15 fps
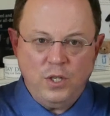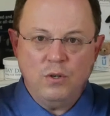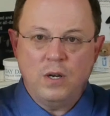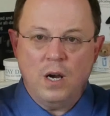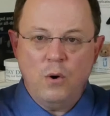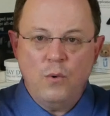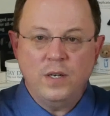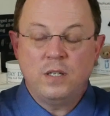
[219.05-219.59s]
you
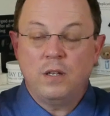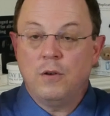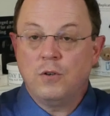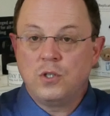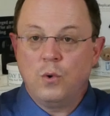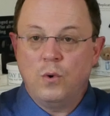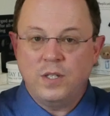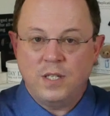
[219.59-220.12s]
go into
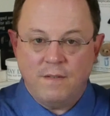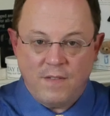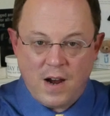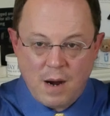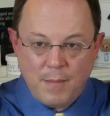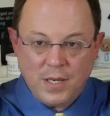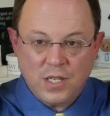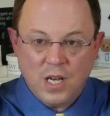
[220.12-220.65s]
those noisy
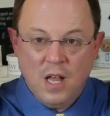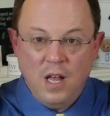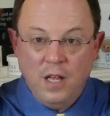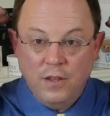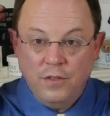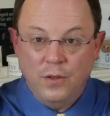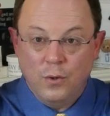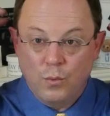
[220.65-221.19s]

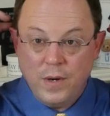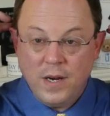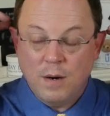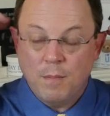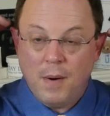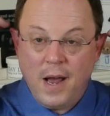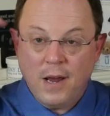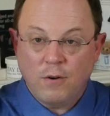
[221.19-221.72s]
environments, the
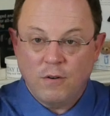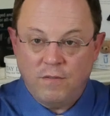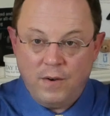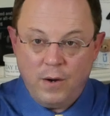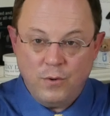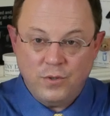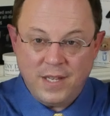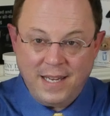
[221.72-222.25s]
rear
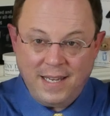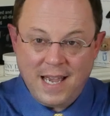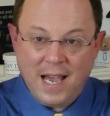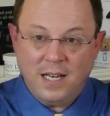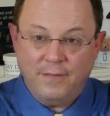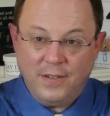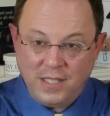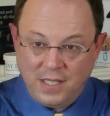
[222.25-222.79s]
microphones, they
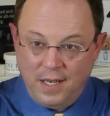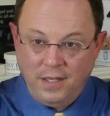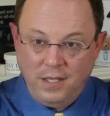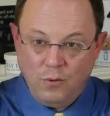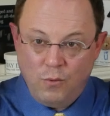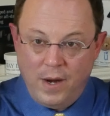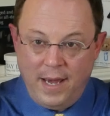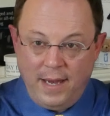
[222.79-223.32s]
kind of
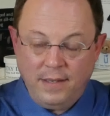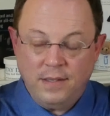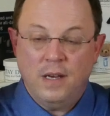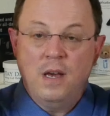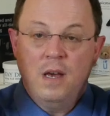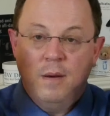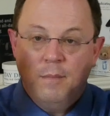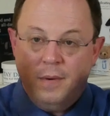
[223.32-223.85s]
attenuate
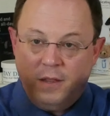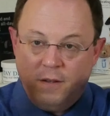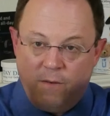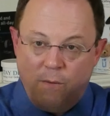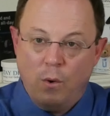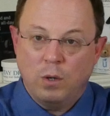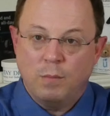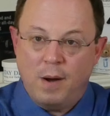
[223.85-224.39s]
the
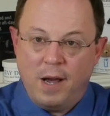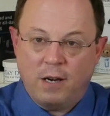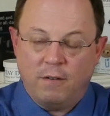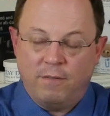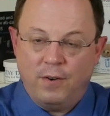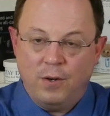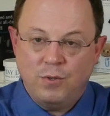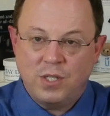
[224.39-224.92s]
forward
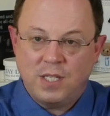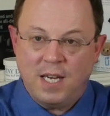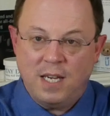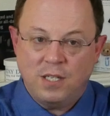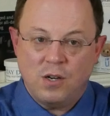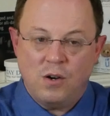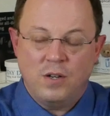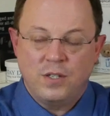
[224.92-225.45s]
microphone
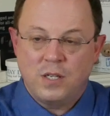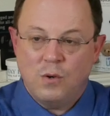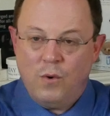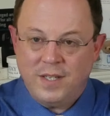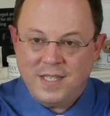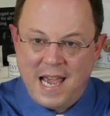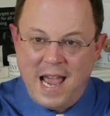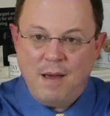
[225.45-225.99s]
stays on. So
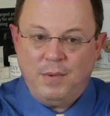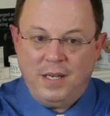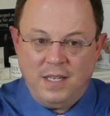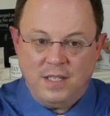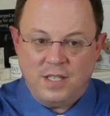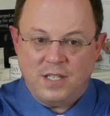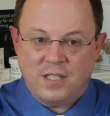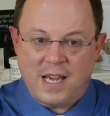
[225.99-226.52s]
what's happening
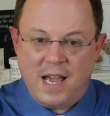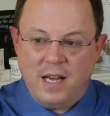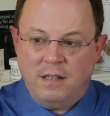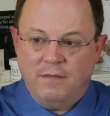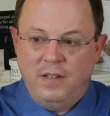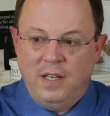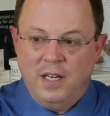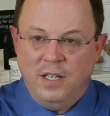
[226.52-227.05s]
is it's kind
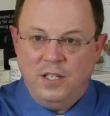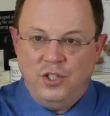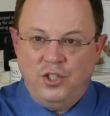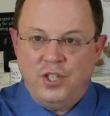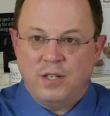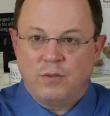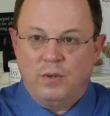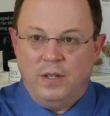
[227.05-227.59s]
of
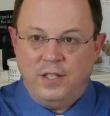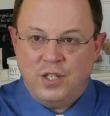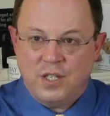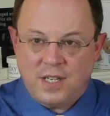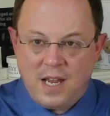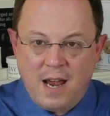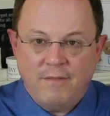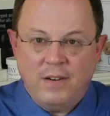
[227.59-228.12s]
generally
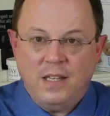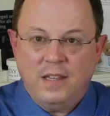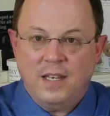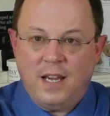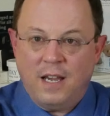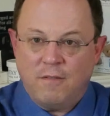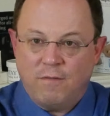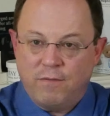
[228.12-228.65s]
just
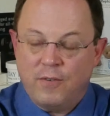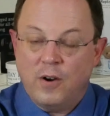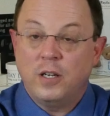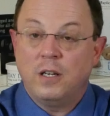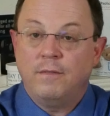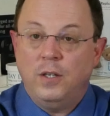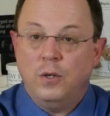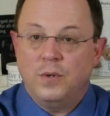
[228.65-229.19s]
everything in
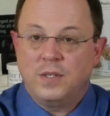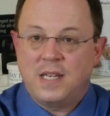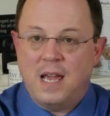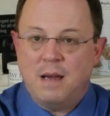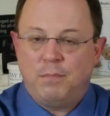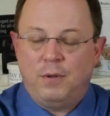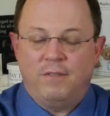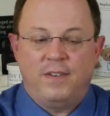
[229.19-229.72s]
front of you is
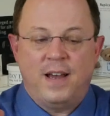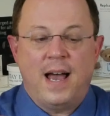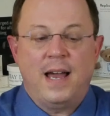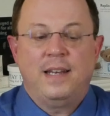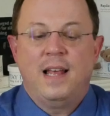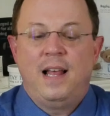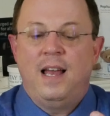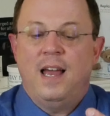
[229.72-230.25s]

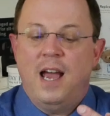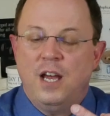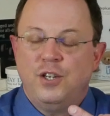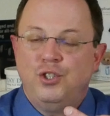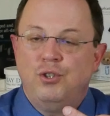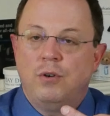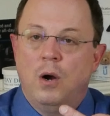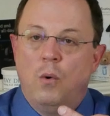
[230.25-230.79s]
amplified.
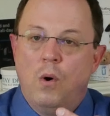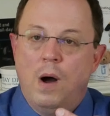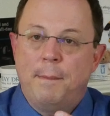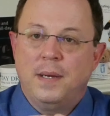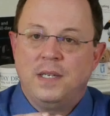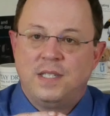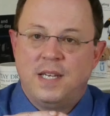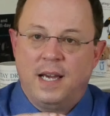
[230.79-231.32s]
As you go
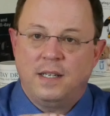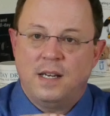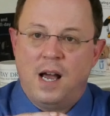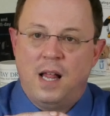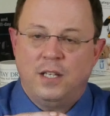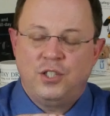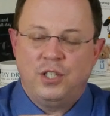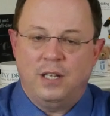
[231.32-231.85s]
up in
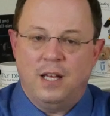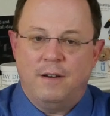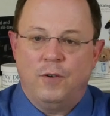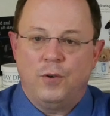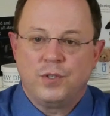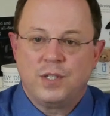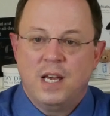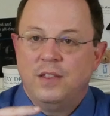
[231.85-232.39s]
technology
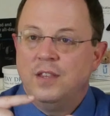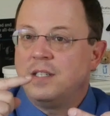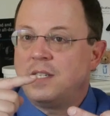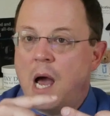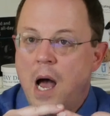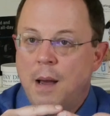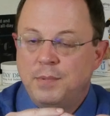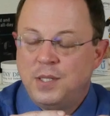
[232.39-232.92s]
levels, the
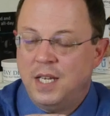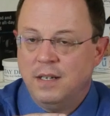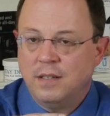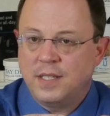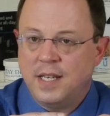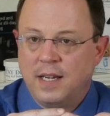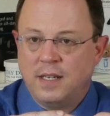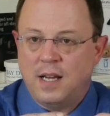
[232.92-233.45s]
top
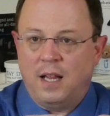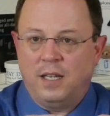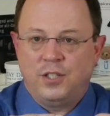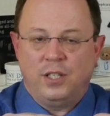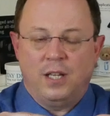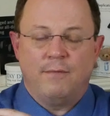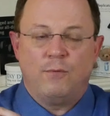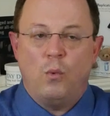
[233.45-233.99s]
tier
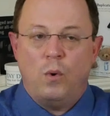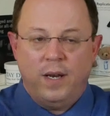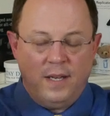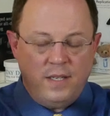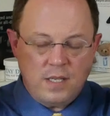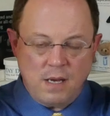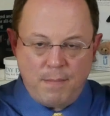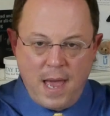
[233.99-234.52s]
technology level, what
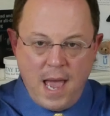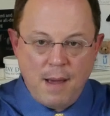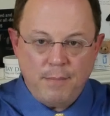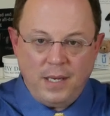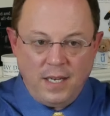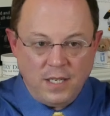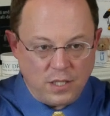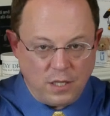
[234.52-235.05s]
ends up
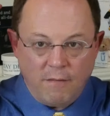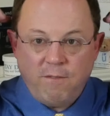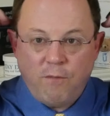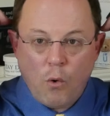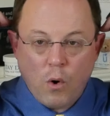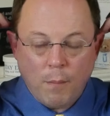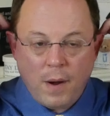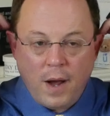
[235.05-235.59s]
happening is the
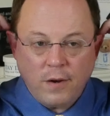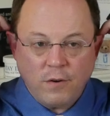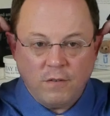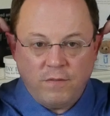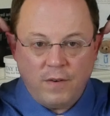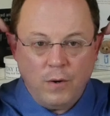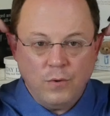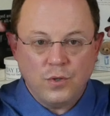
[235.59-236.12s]
four
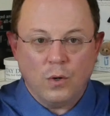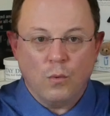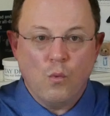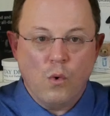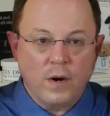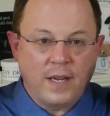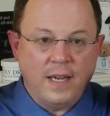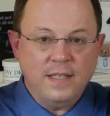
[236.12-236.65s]
microphones are
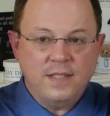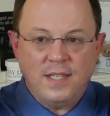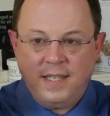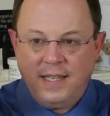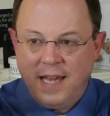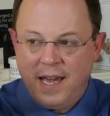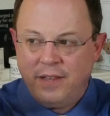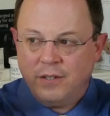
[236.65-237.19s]
working
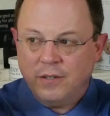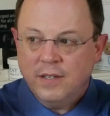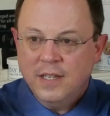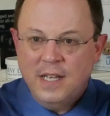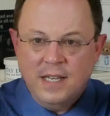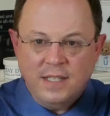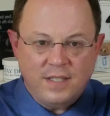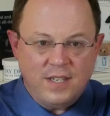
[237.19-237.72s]
together
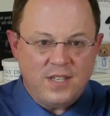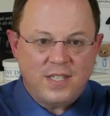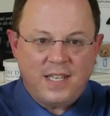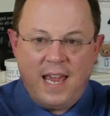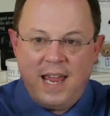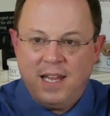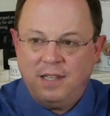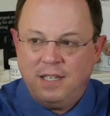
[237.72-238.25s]
to
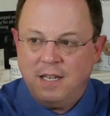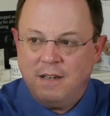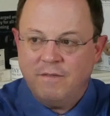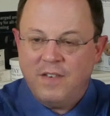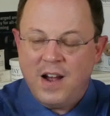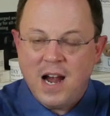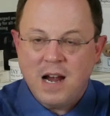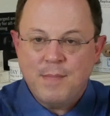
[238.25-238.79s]
scan the
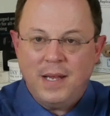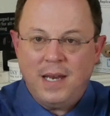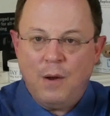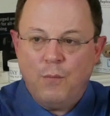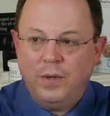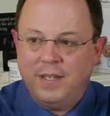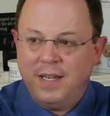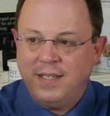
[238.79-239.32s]
environment.
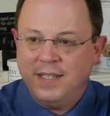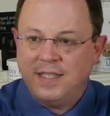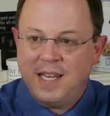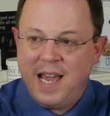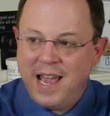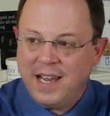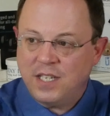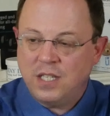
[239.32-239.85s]
And when they
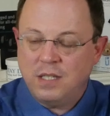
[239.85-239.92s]
detect